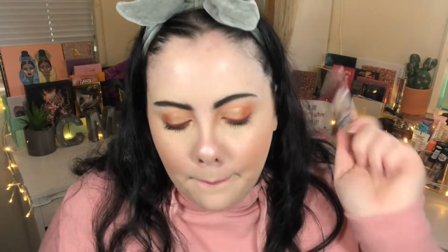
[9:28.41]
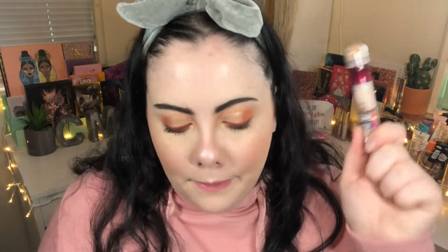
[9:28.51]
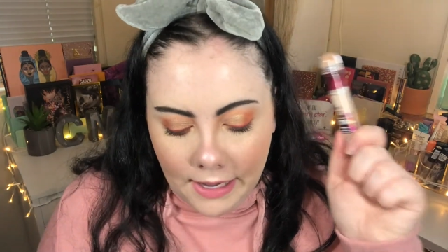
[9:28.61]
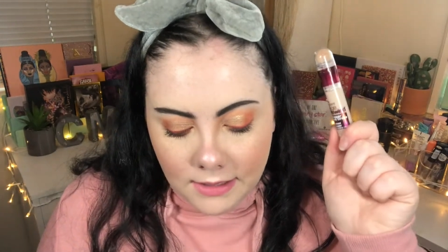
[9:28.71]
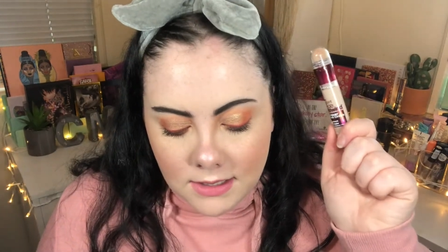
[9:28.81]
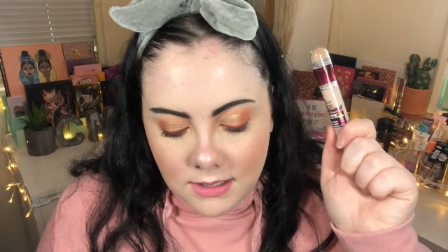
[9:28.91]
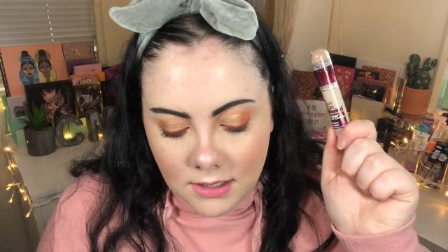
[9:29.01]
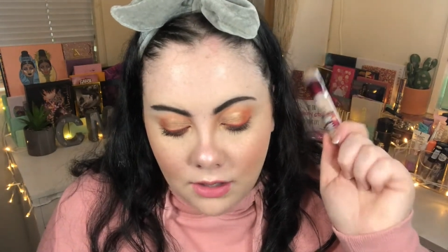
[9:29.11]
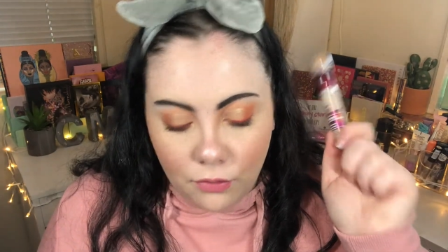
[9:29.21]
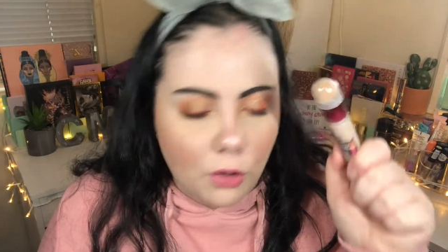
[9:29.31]
but
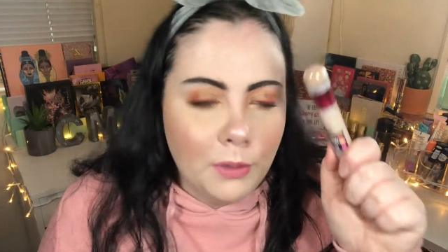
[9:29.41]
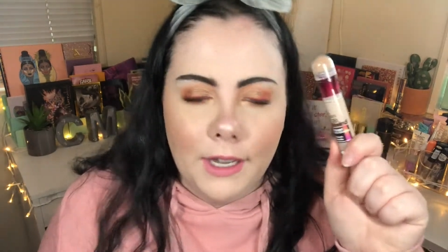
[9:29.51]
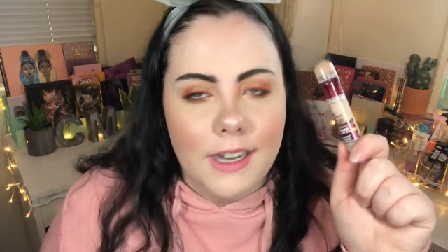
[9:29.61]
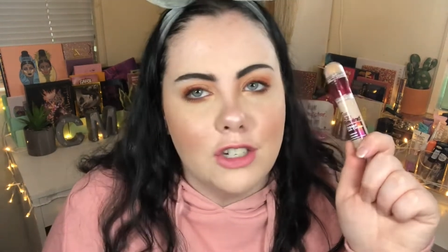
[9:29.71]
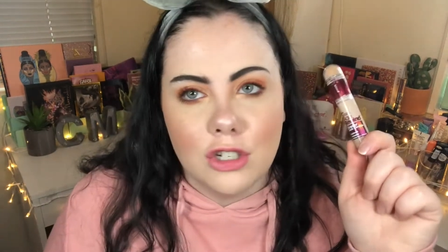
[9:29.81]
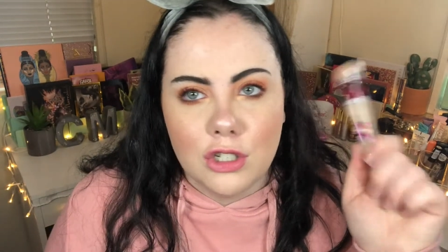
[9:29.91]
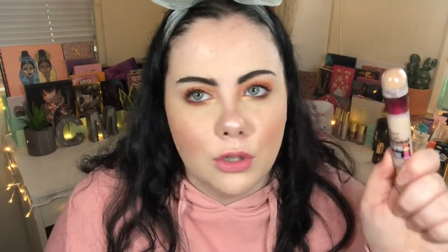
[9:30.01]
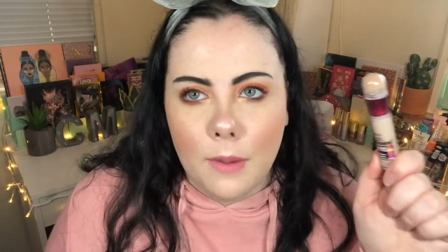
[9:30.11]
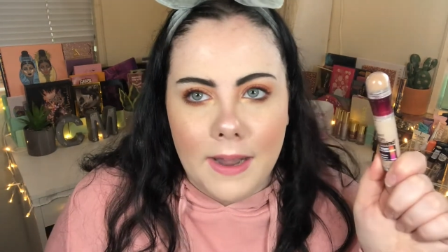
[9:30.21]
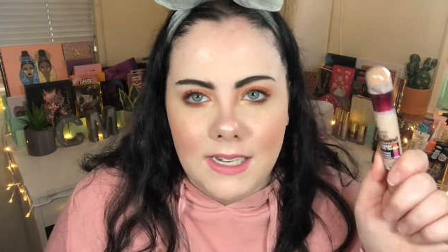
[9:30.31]
the formula is just
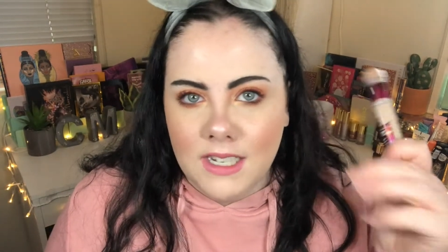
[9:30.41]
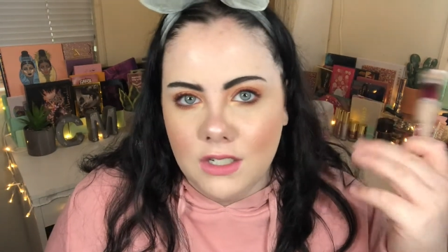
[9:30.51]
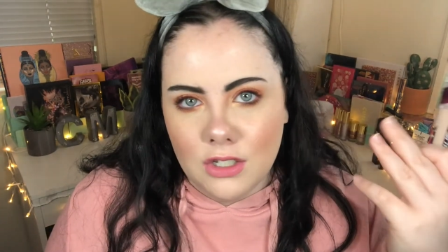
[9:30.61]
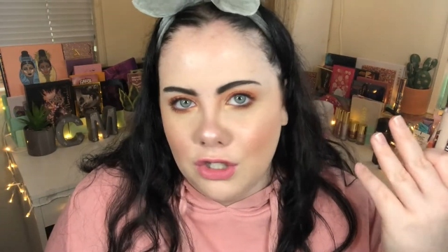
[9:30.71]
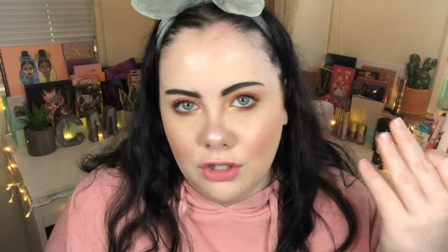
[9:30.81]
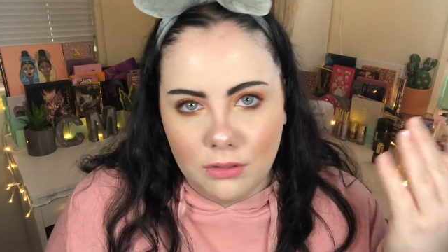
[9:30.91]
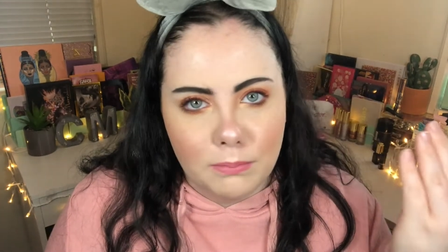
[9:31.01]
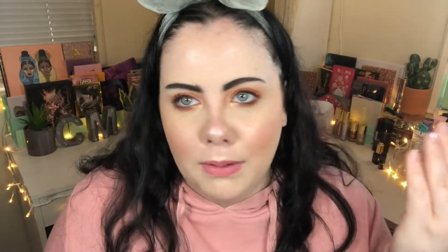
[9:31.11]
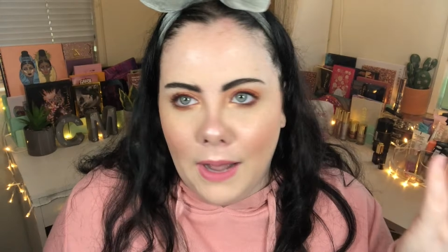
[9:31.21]
too amazing to